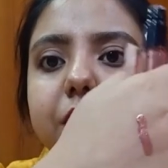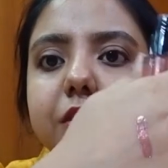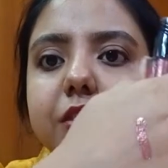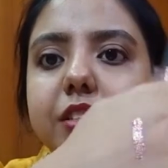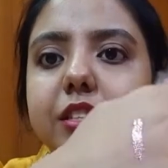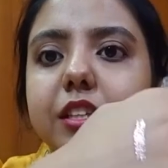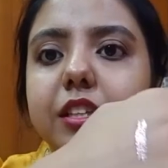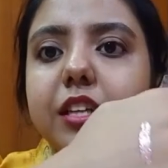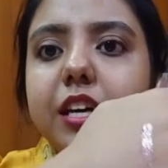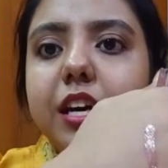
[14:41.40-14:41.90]

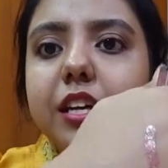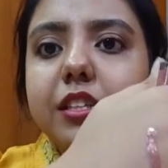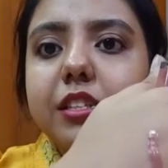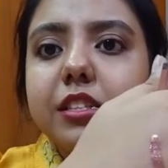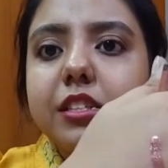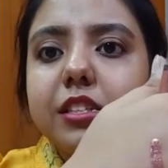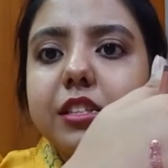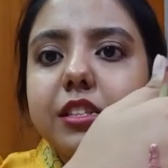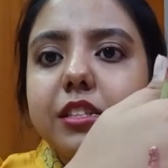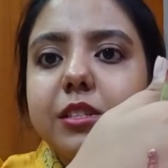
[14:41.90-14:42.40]
See
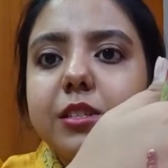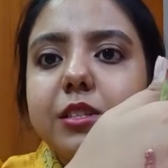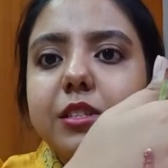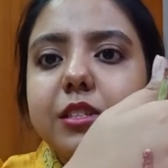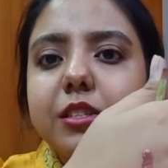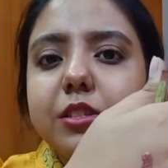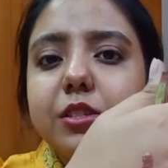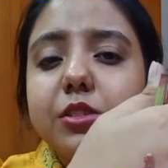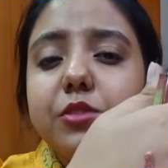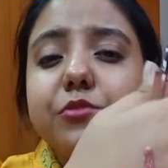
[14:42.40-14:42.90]
that?
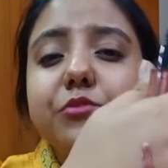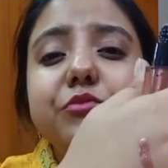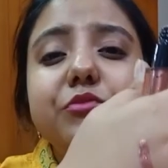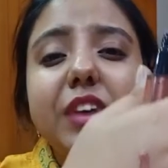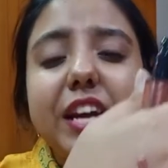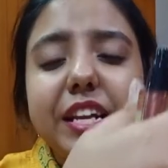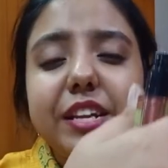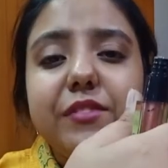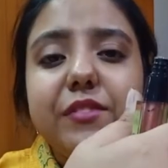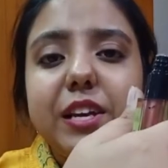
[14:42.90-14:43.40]
It's
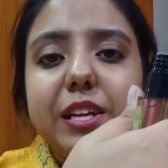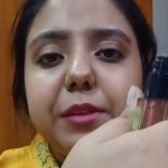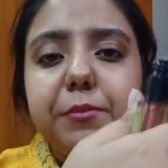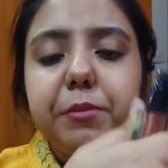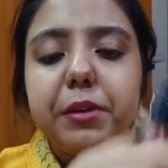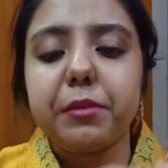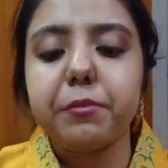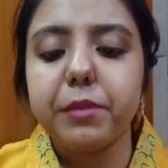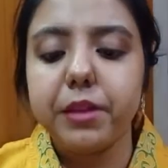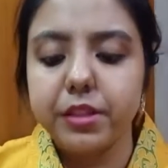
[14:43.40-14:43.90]
very, very
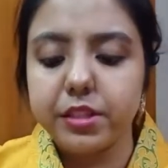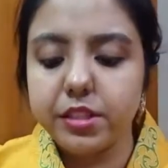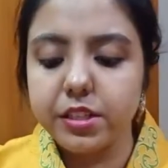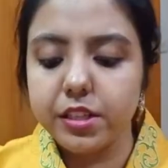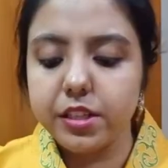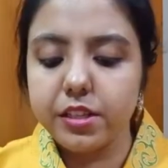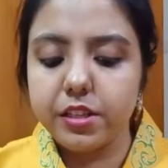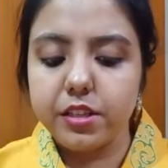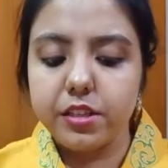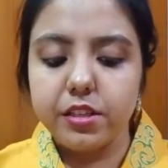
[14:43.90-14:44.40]

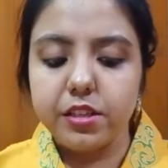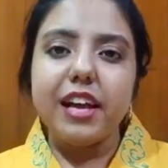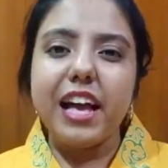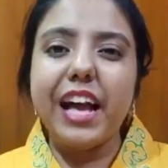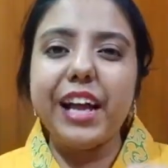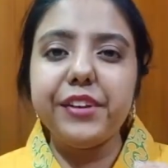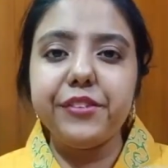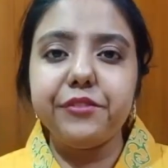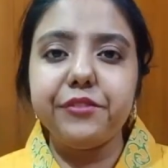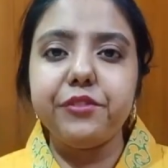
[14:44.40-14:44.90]
pigmented.
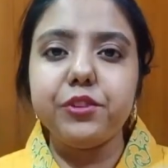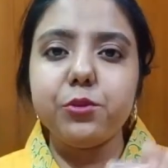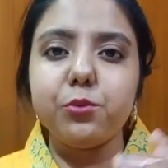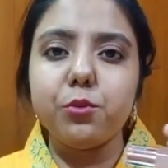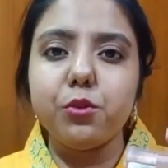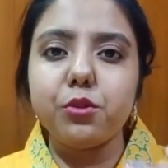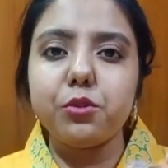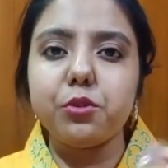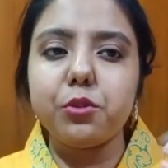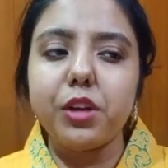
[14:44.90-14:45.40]
And if you
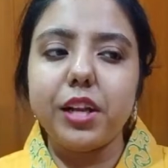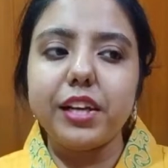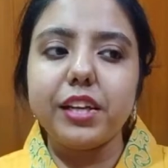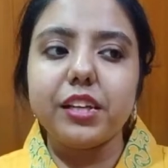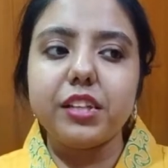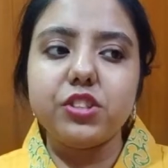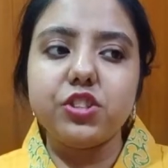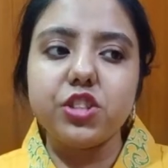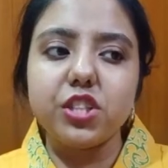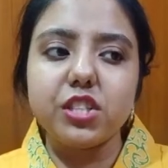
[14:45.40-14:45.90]
want to
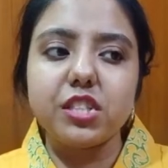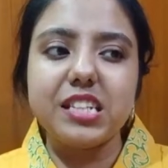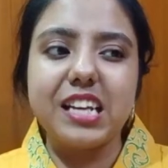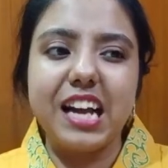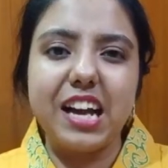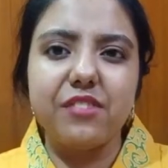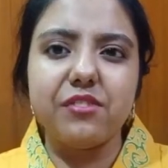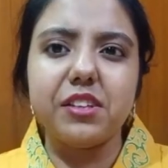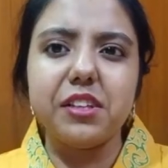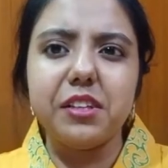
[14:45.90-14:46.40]
like just
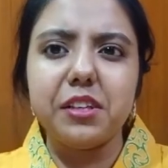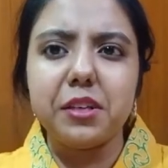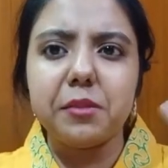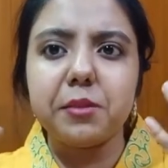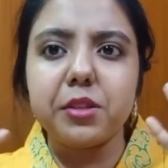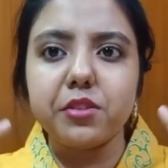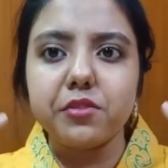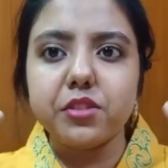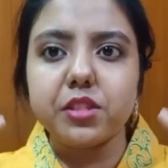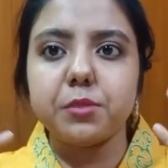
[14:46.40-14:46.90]
have a little
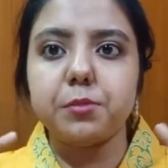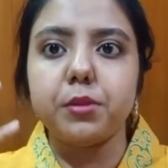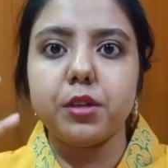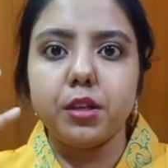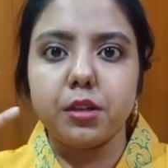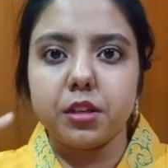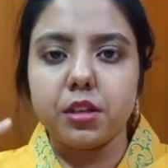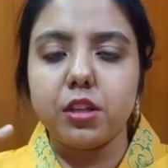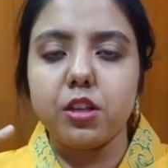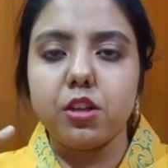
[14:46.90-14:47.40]
bit of
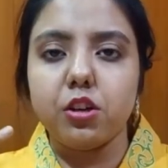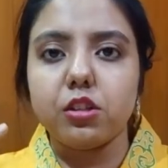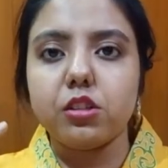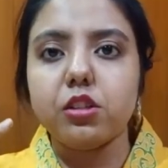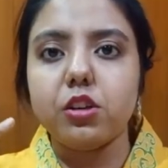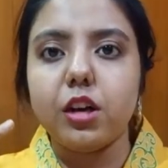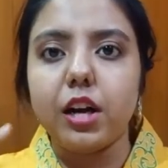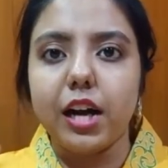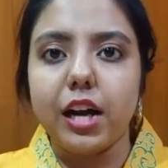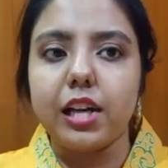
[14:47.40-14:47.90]
sparkle on
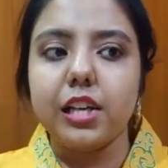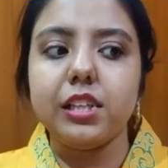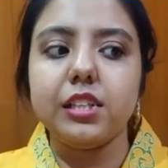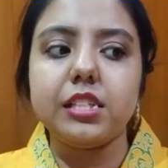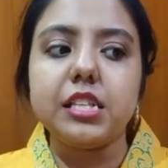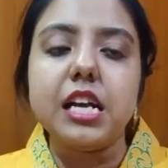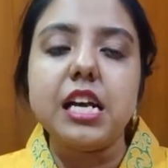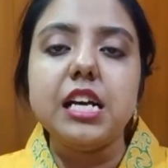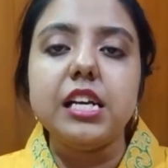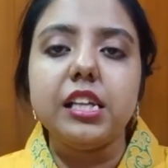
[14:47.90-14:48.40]
your
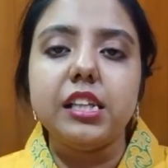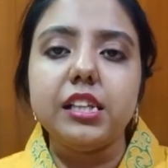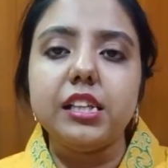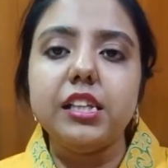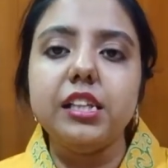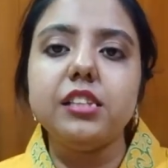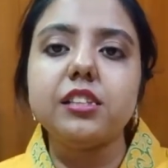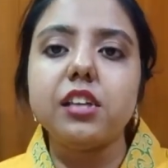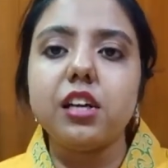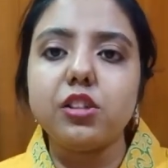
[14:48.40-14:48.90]
eyes,
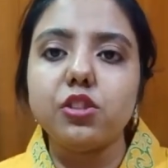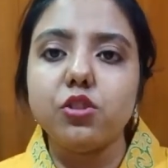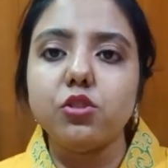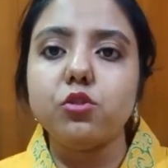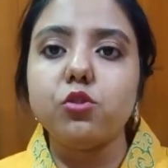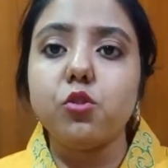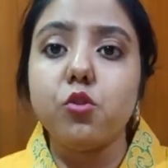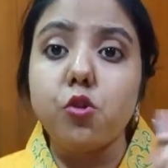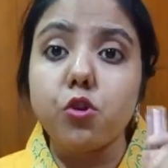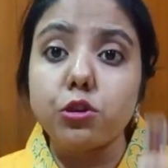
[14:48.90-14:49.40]
these are your
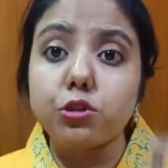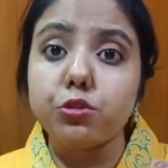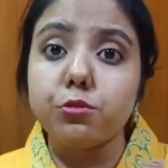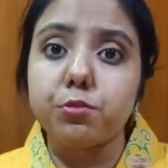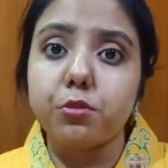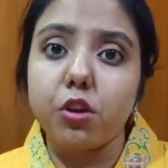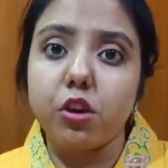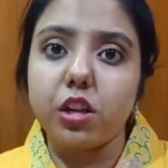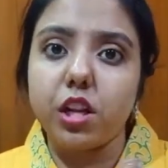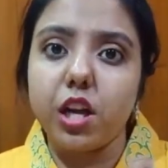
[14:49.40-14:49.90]
go-to
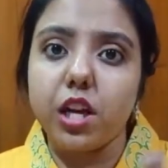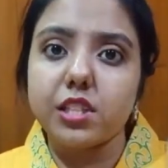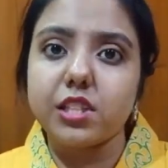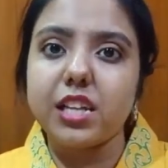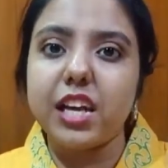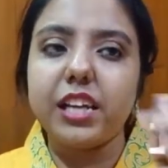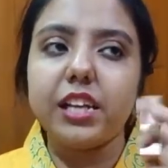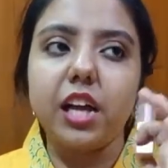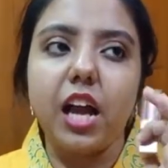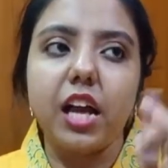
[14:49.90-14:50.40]
products.
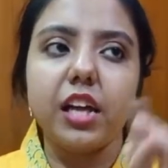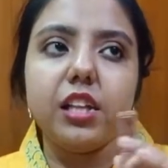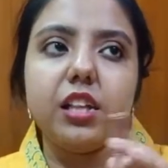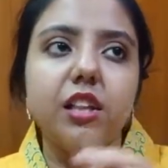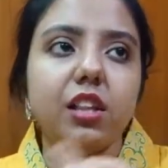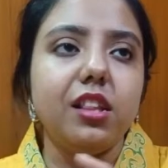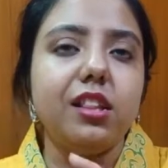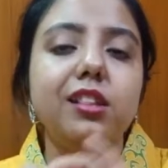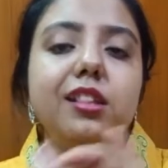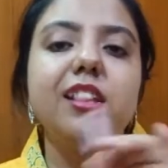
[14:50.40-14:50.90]
I
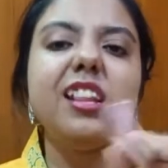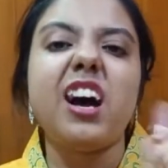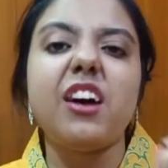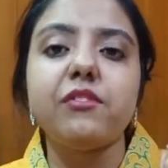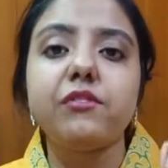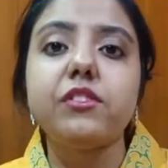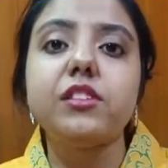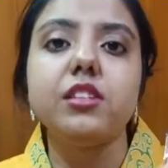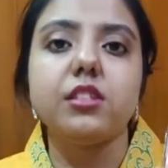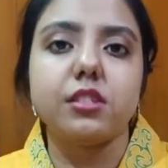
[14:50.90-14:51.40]

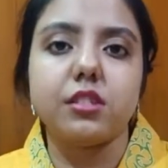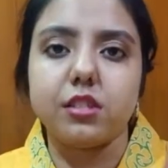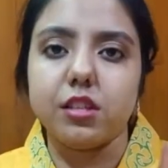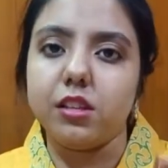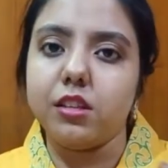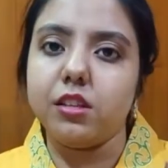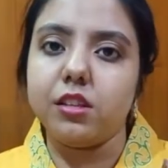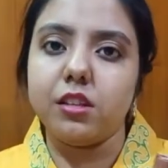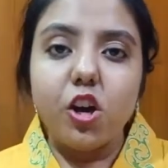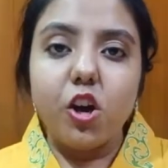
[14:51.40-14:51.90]
love this
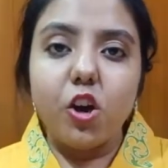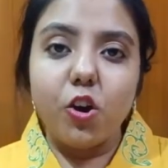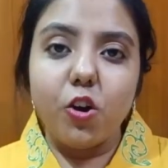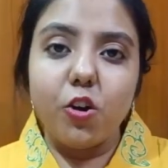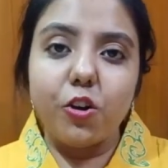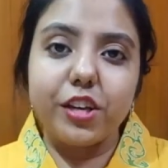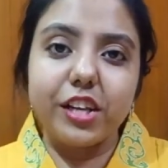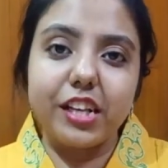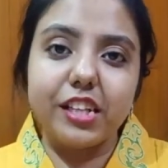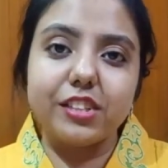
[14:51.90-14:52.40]
thing.
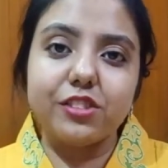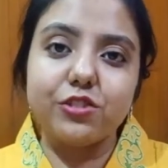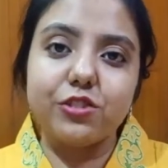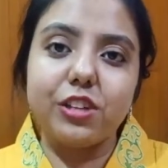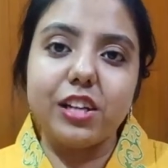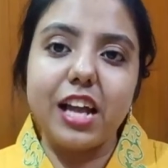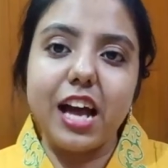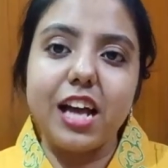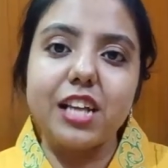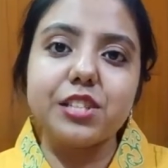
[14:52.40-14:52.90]
Okay, so
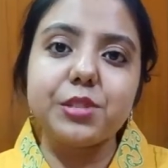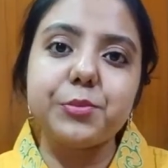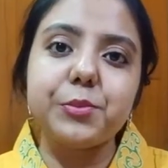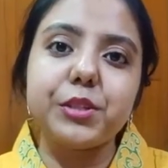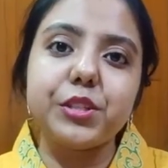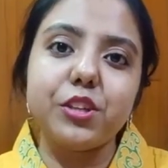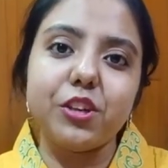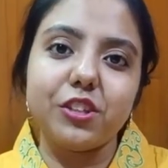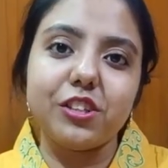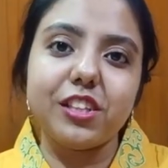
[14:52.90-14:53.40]
last
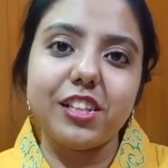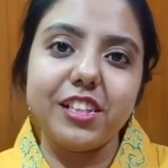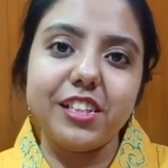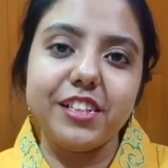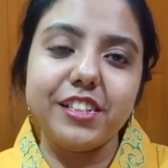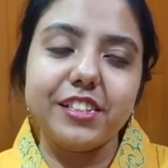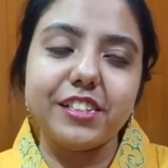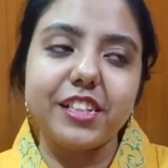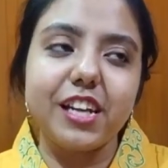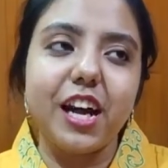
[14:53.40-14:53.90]
but not the
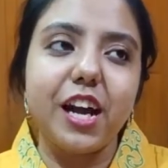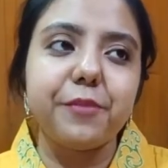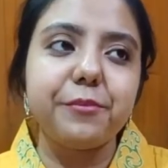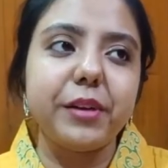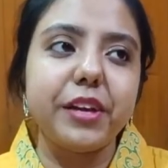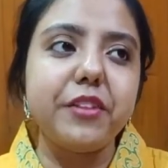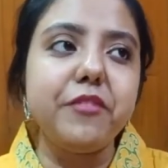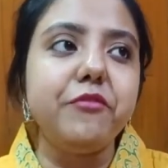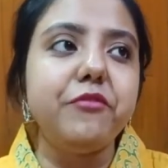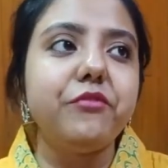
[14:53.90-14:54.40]
least are
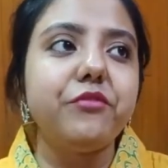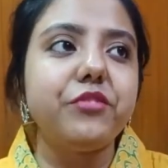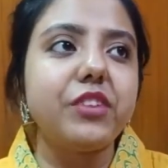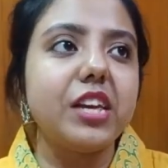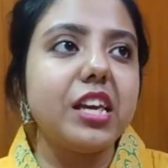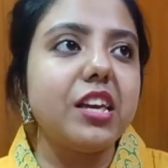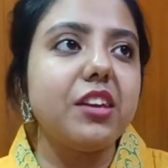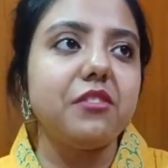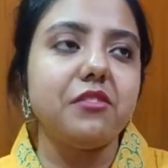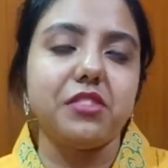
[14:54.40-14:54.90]
my
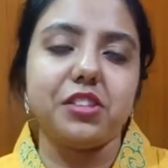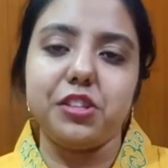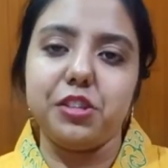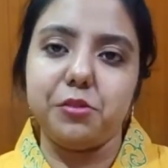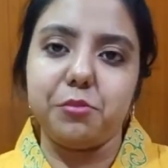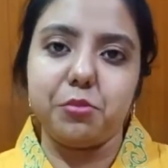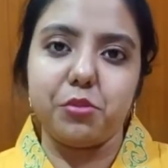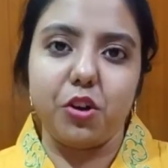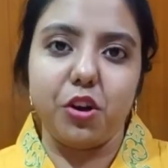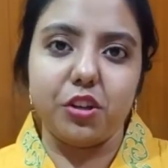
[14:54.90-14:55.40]

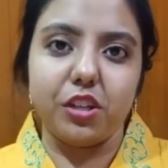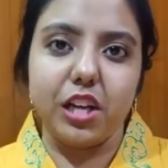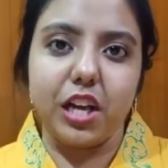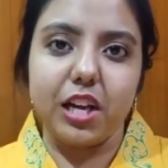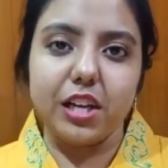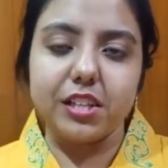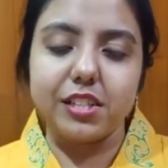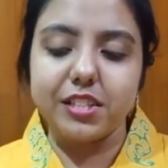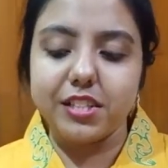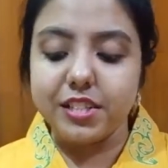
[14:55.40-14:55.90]
favorite
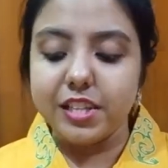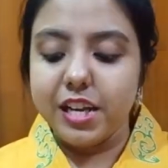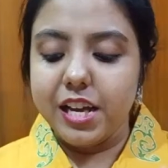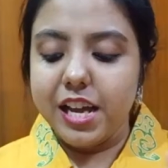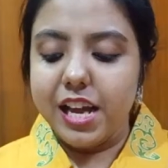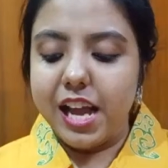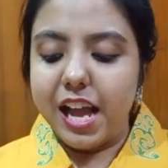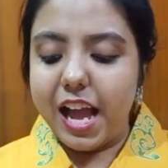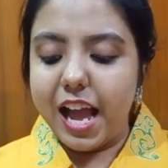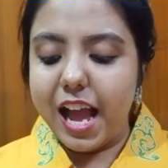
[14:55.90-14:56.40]
products,
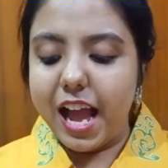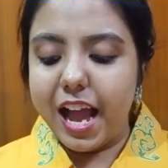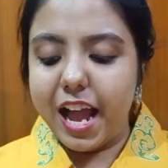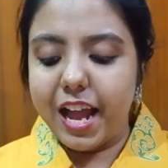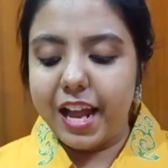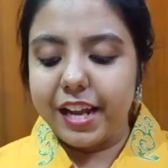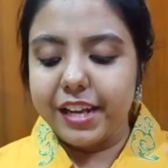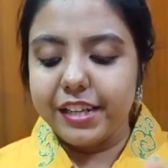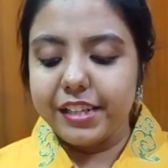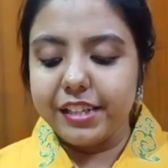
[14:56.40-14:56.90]

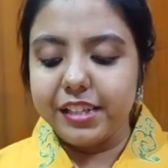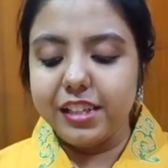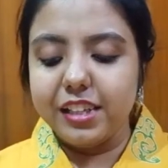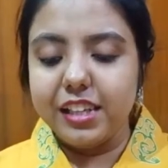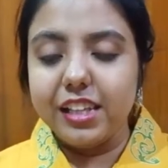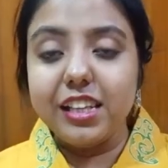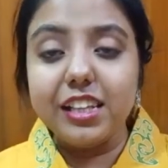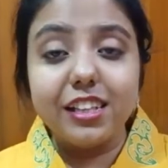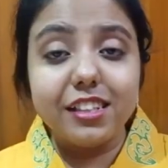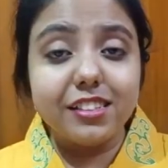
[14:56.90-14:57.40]
and
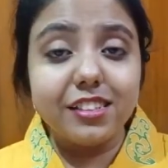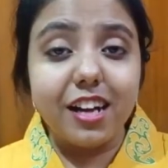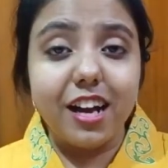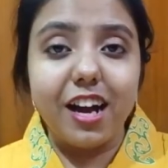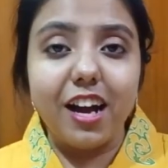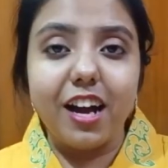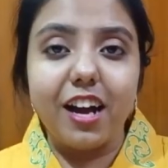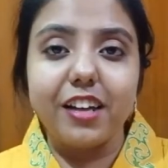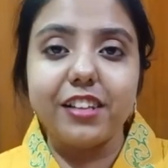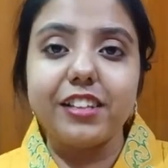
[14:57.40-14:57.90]
these
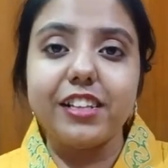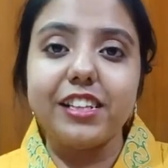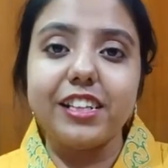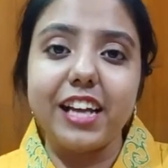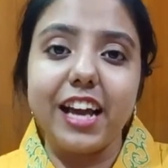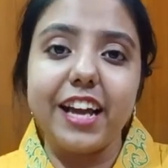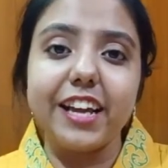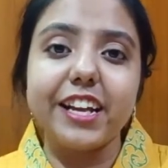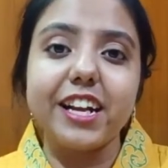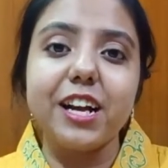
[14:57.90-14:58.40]
are the
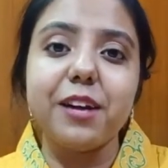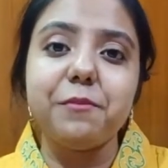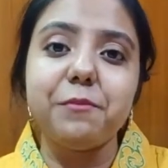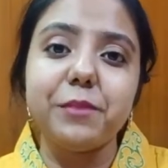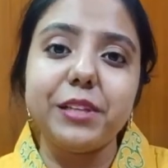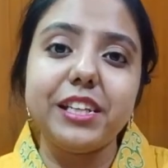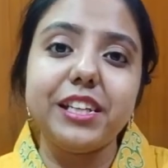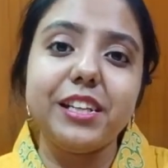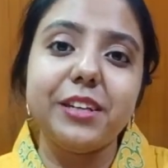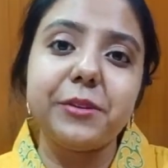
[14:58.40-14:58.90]
NYKAA
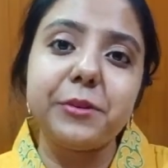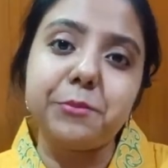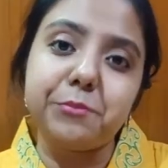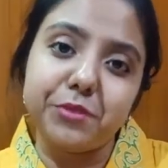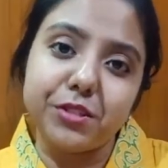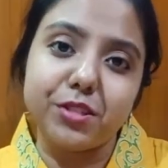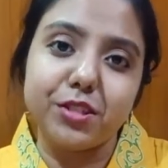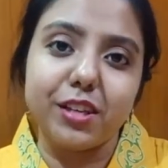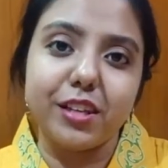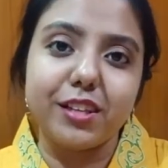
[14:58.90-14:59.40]
mini
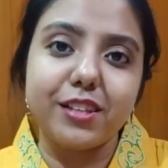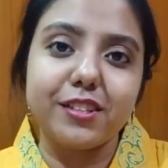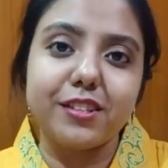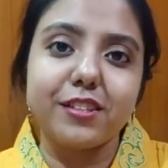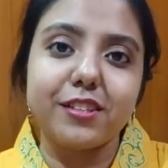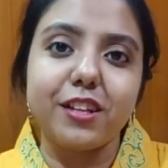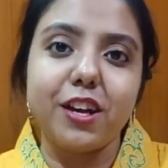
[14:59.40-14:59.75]
lipsticks.